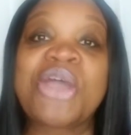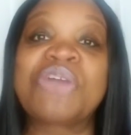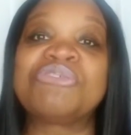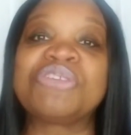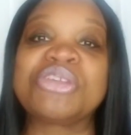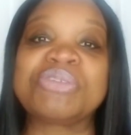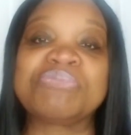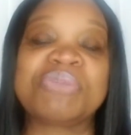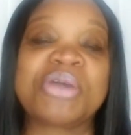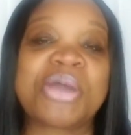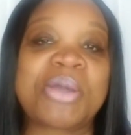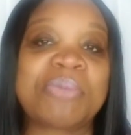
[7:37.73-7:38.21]

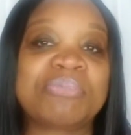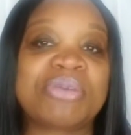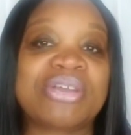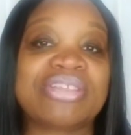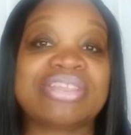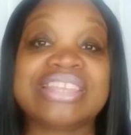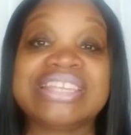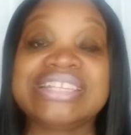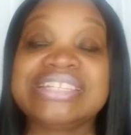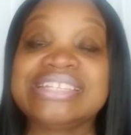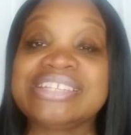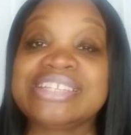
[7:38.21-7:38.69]
Remember,
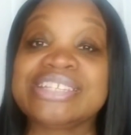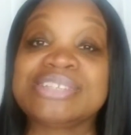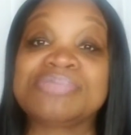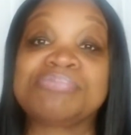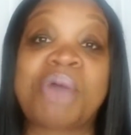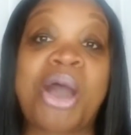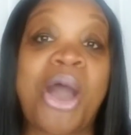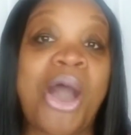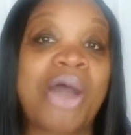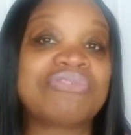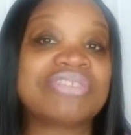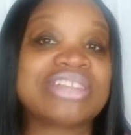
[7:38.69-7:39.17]
this is
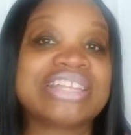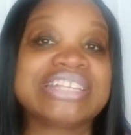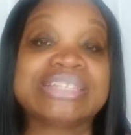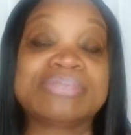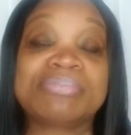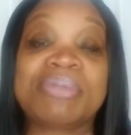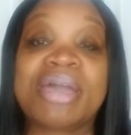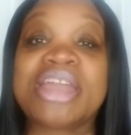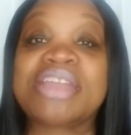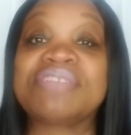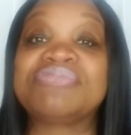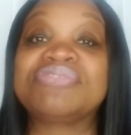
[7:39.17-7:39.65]

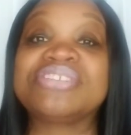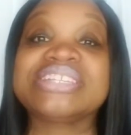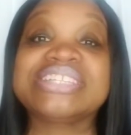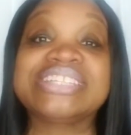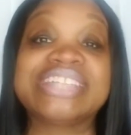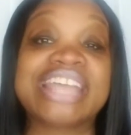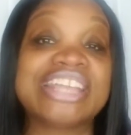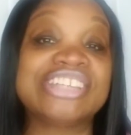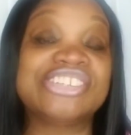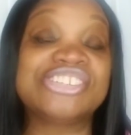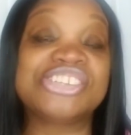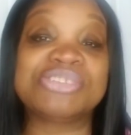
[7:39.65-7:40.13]
Marvelous
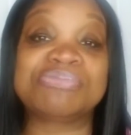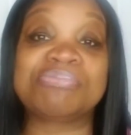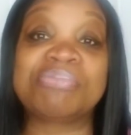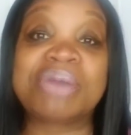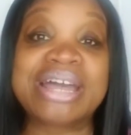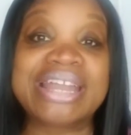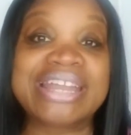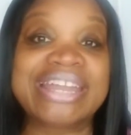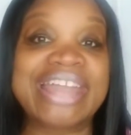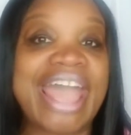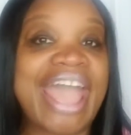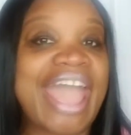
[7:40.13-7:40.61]
Manifestation
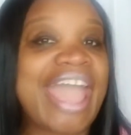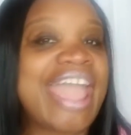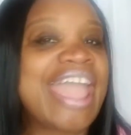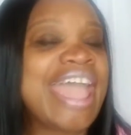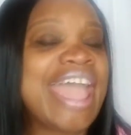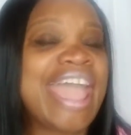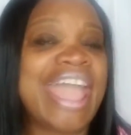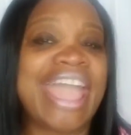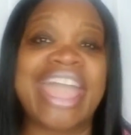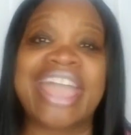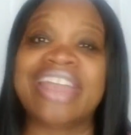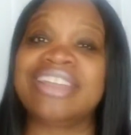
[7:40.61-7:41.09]
Monday,
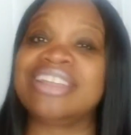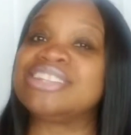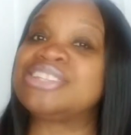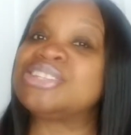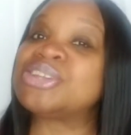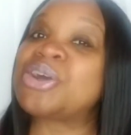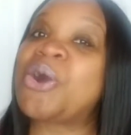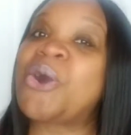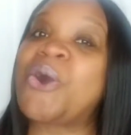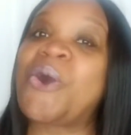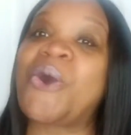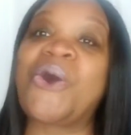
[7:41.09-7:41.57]
and
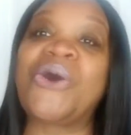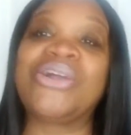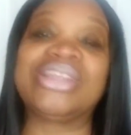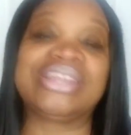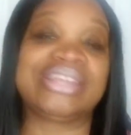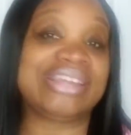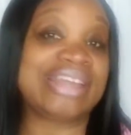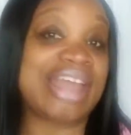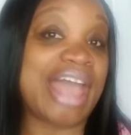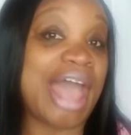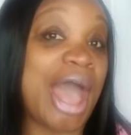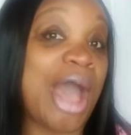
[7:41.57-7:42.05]
it's all
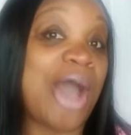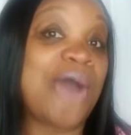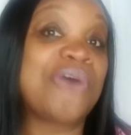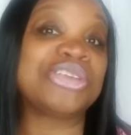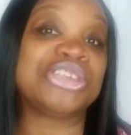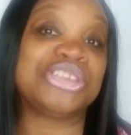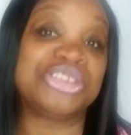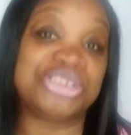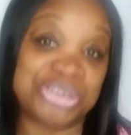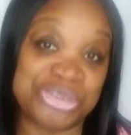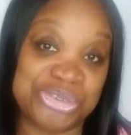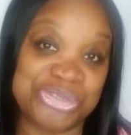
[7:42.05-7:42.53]
in how
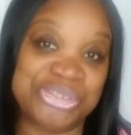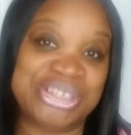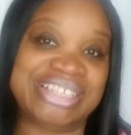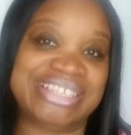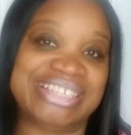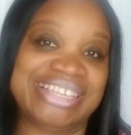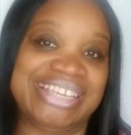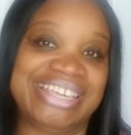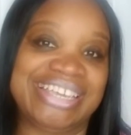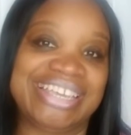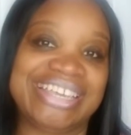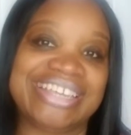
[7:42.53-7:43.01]
you
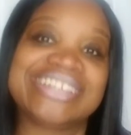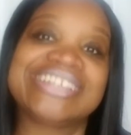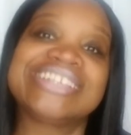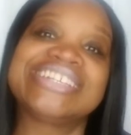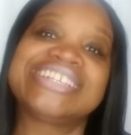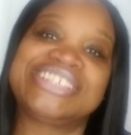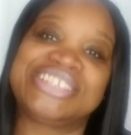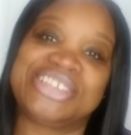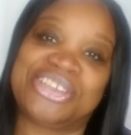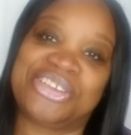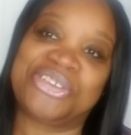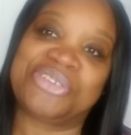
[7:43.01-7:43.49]
see it.
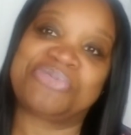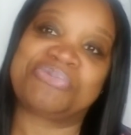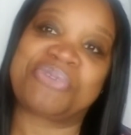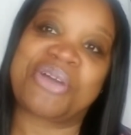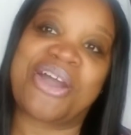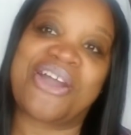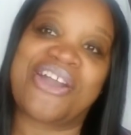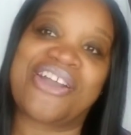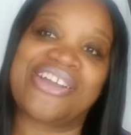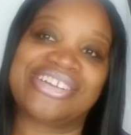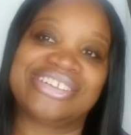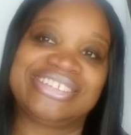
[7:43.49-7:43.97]
See you
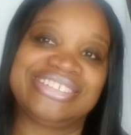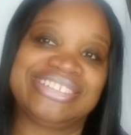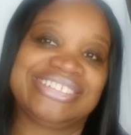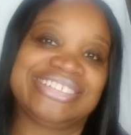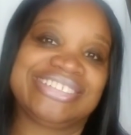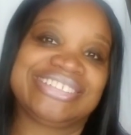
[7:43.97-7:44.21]
tomorrow.